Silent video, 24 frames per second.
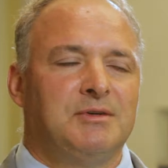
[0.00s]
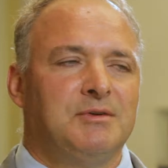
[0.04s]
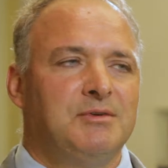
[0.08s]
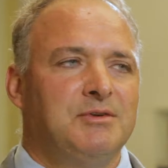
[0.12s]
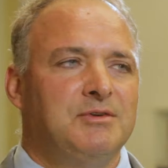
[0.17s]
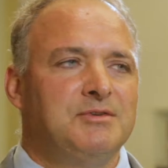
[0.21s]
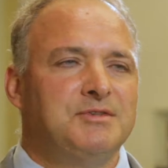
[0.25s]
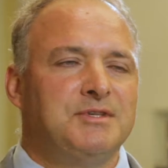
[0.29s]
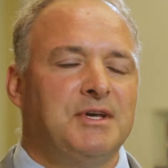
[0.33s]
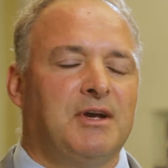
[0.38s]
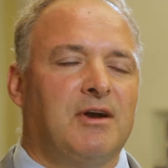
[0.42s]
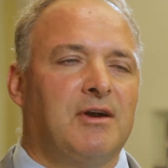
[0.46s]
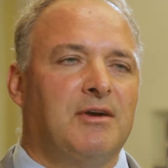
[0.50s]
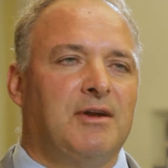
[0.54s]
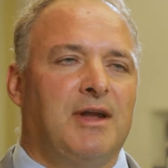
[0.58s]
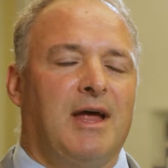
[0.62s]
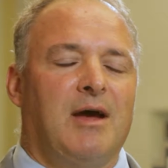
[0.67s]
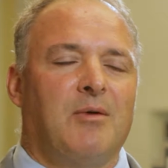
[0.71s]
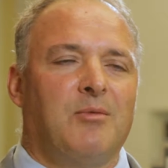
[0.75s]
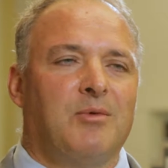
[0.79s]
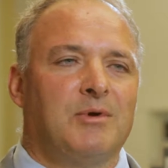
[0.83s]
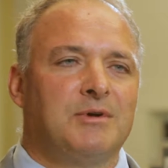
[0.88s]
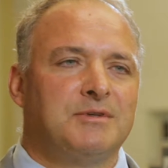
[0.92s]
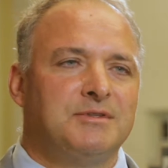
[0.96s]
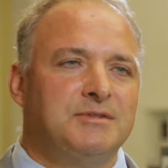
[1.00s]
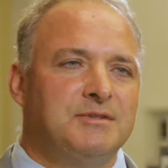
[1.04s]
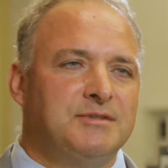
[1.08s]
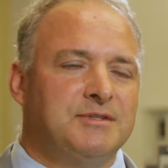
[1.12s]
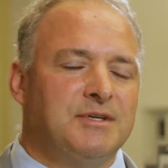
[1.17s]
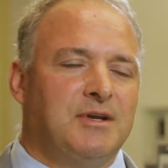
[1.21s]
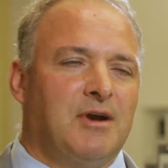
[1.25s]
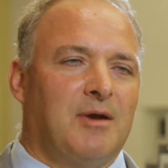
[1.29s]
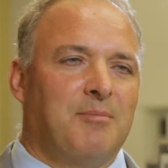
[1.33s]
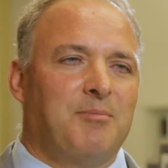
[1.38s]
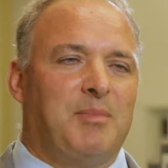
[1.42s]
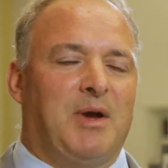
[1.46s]
using our networks,
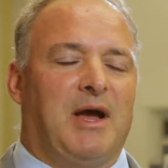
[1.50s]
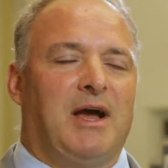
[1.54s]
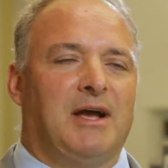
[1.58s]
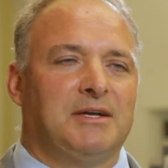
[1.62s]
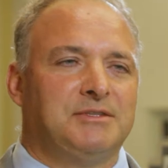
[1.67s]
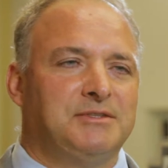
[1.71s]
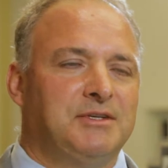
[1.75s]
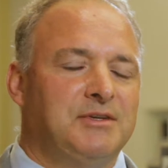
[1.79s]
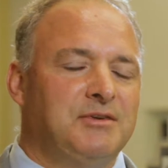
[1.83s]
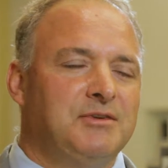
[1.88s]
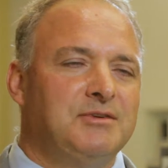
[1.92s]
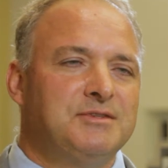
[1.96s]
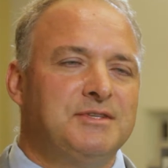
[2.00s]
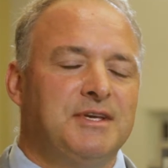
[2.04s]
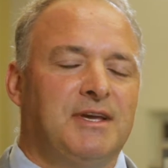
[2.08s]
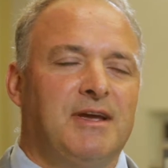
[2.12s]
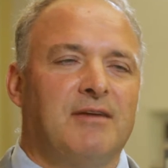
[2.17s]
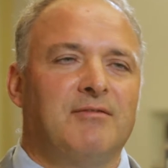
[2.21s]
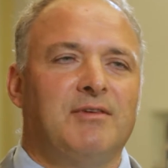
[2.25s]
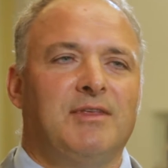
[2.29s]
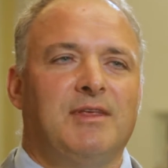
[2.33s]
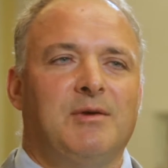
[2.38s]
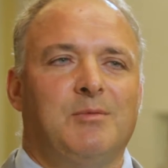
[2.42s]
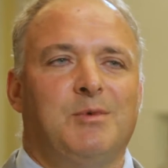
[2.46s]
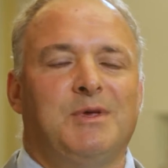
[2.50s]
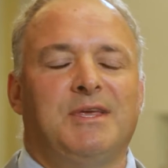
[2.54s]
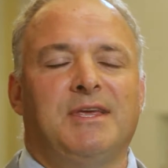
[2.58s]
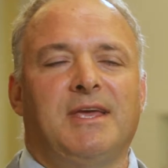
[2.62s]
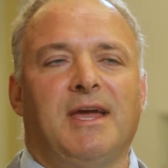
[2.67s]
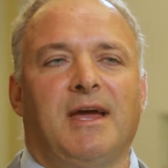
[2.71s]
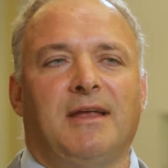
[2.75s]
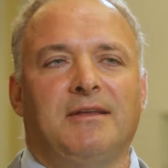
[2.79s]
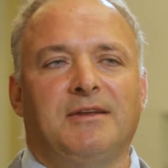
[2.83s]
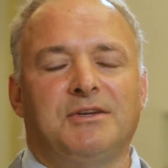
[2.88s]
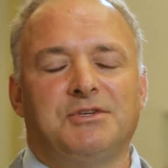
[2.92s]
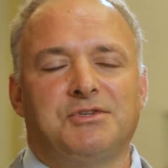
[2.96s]
using our passion, using everything we
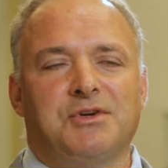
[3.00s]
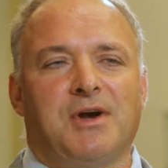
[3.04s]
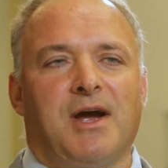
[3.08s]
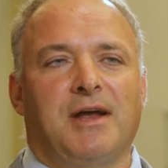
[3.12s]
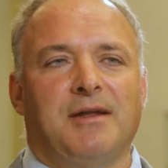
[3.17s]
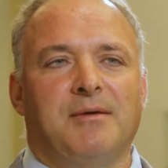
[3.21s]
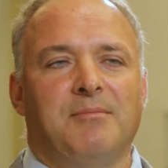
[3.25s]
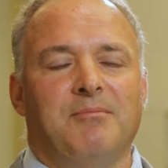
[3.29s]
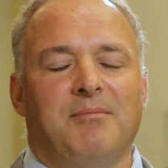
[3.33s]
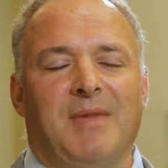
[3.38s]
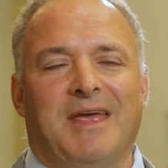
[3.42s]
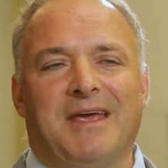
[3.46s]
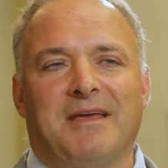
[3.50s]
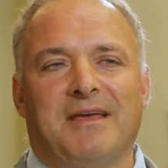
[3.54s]
can to try to make